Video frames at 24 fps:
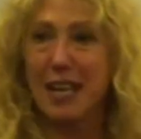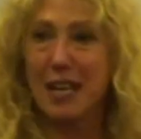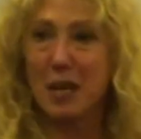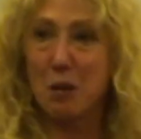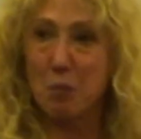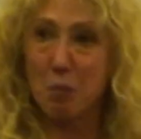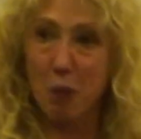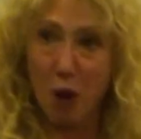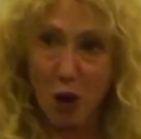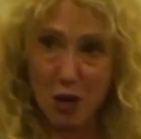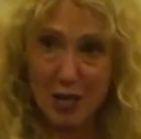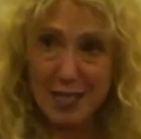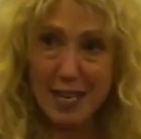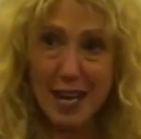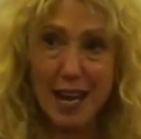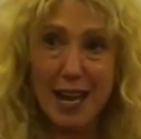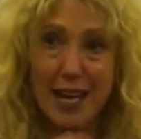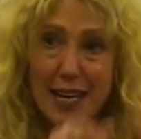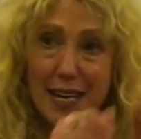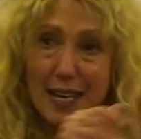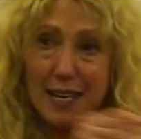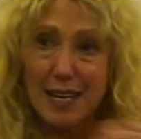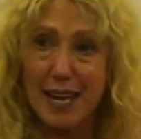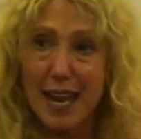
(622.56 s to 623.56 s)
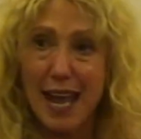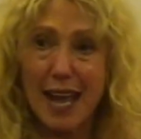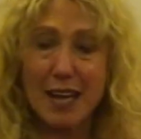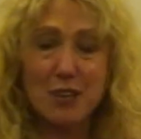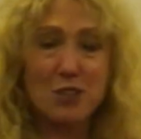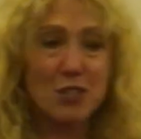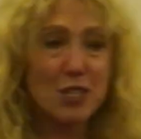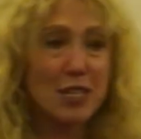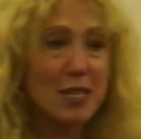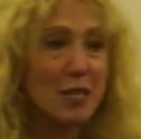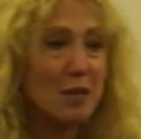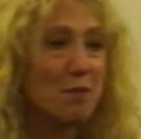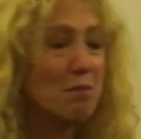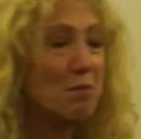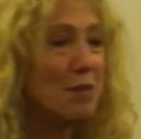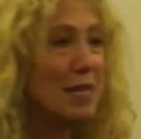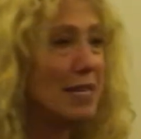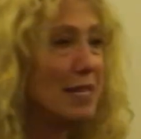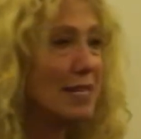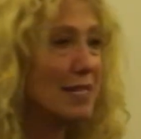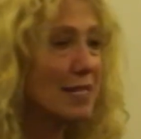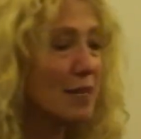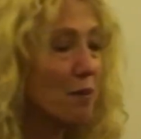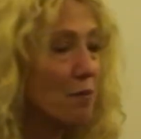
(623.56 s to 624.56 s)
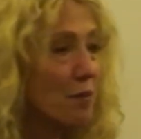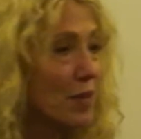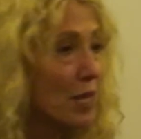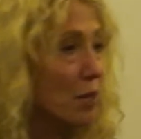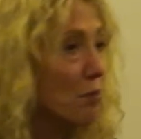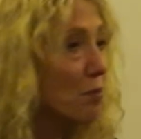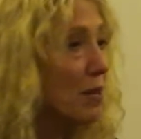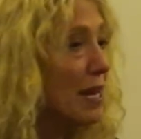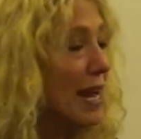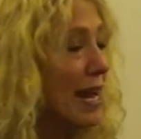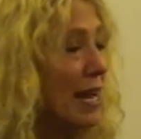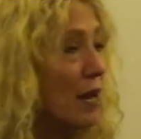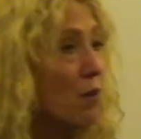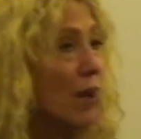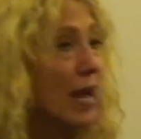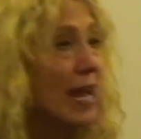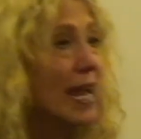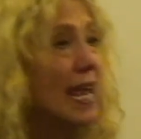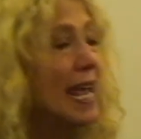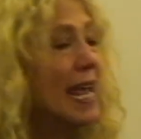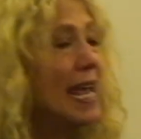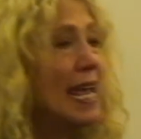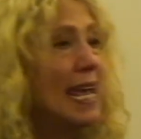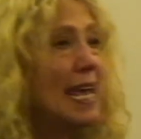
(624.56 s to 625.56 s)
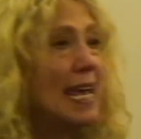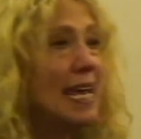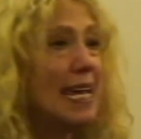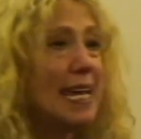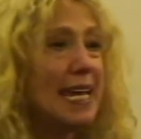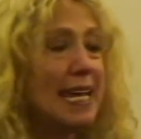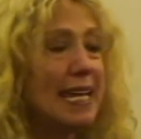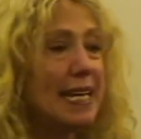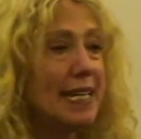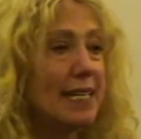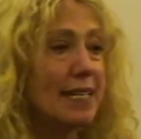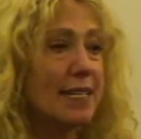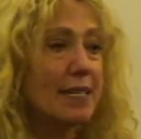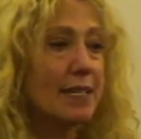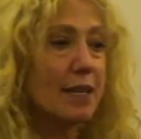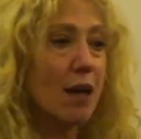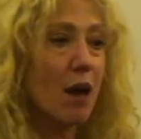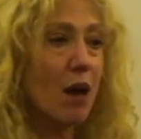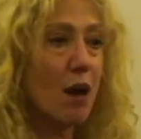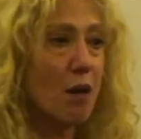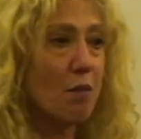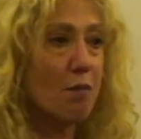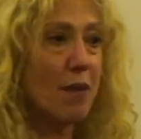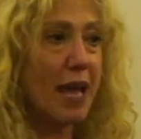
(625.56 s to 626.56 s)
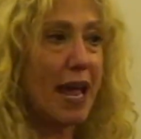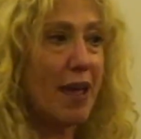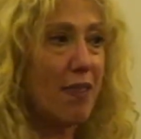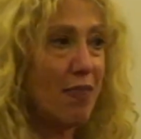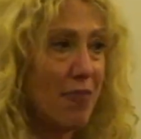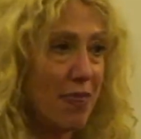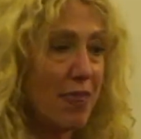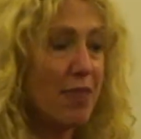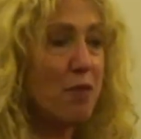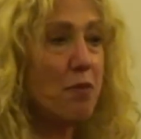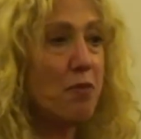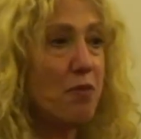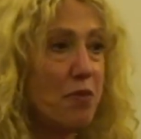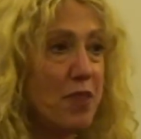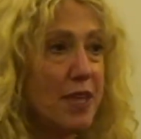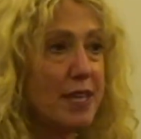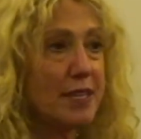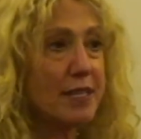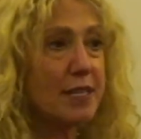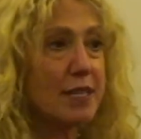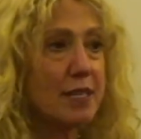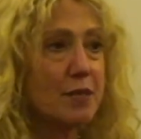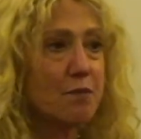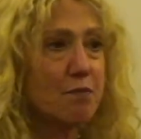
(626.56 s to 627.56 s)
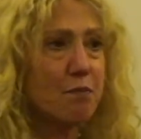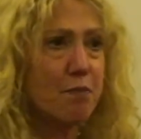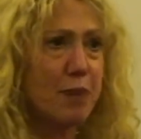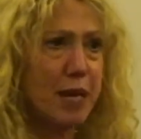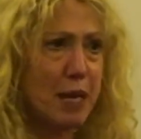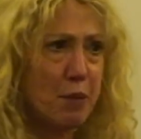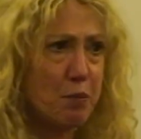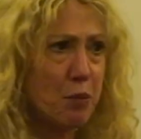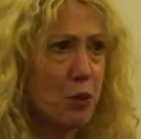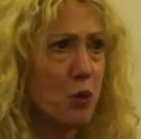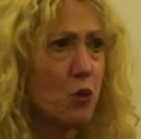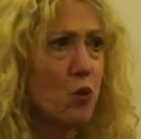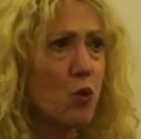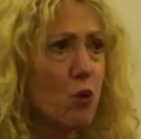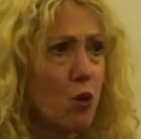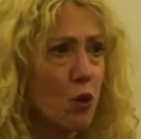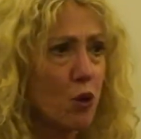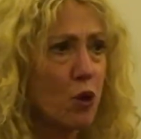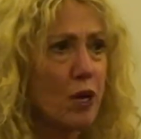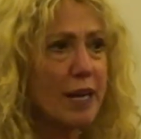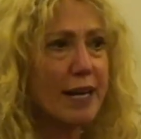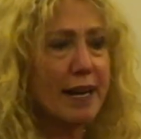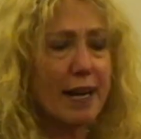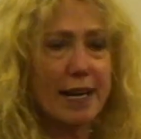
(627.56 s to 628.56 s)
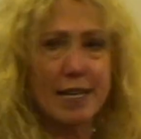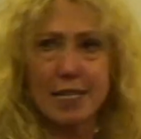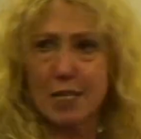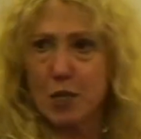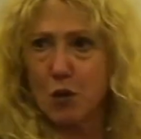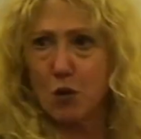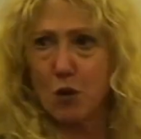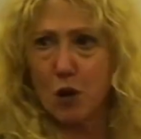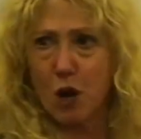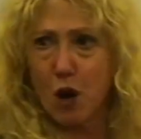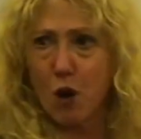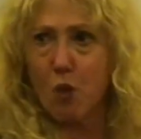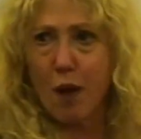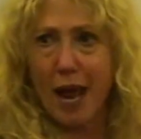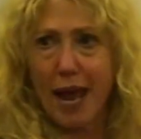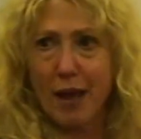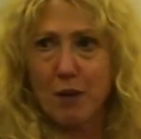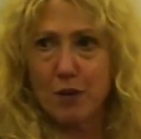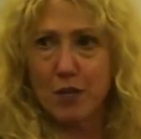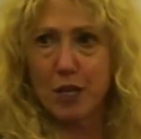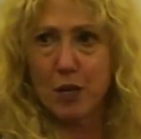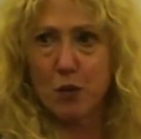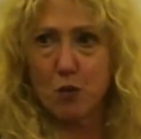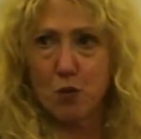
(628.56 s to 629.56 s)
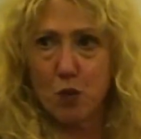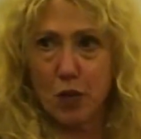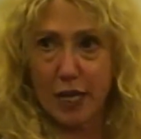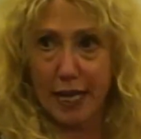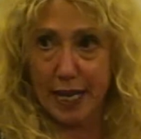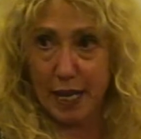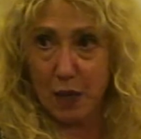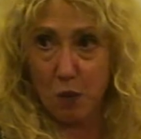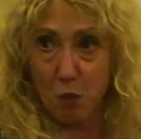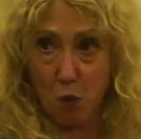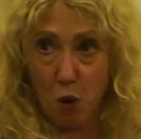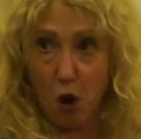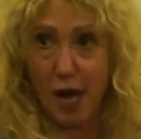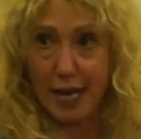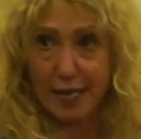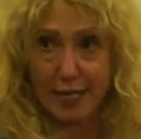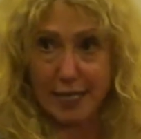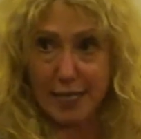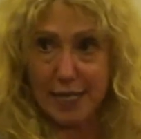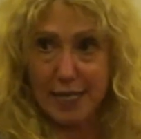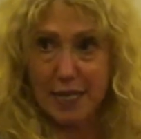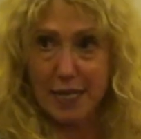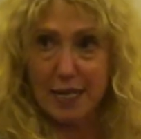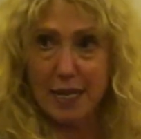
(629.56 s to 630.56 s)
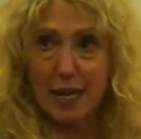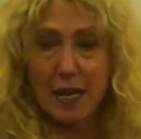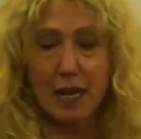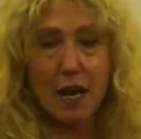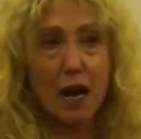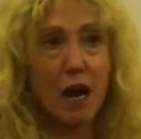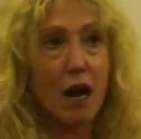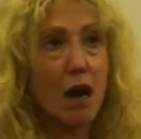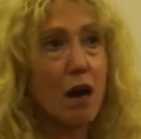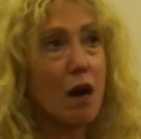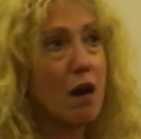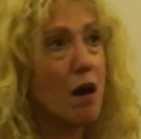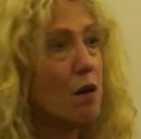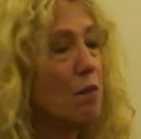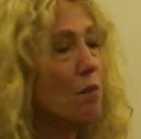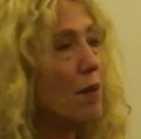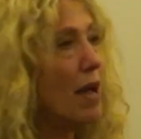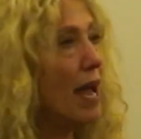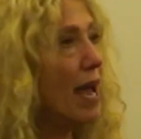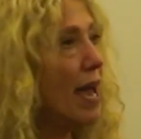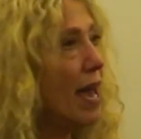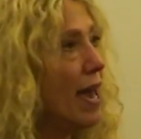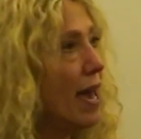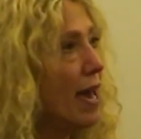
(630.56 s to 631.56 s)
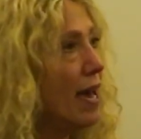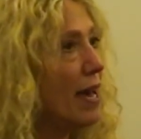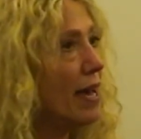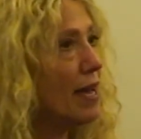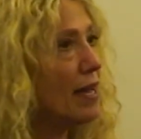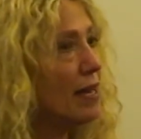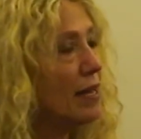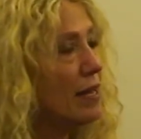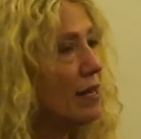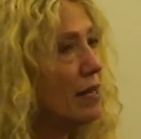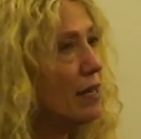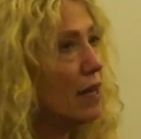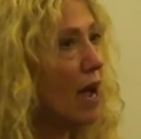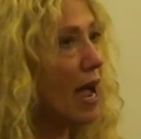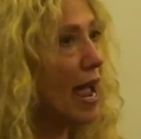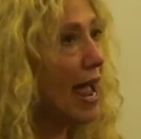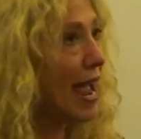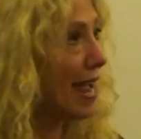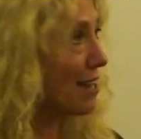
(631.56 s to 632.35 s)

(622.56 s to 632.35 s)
like apartheid, it actually means something. But anyway, it's, and this people who are organizing around it really want. And I